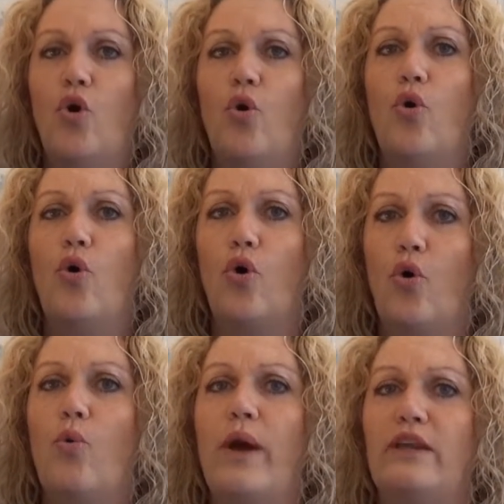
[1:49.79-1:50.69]
or
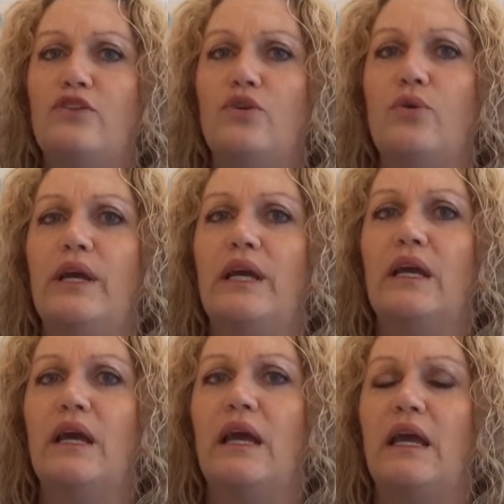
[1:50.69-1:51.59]
all we're
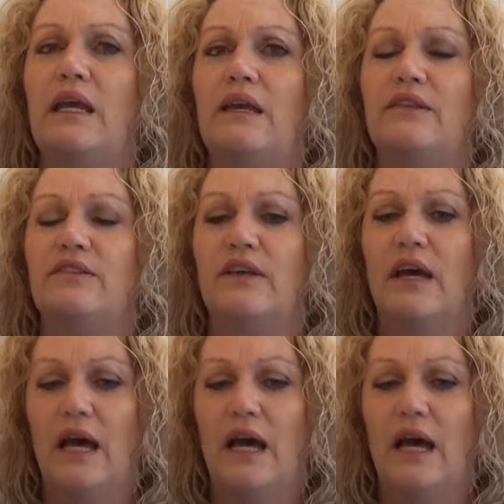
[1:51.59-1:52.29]
doing is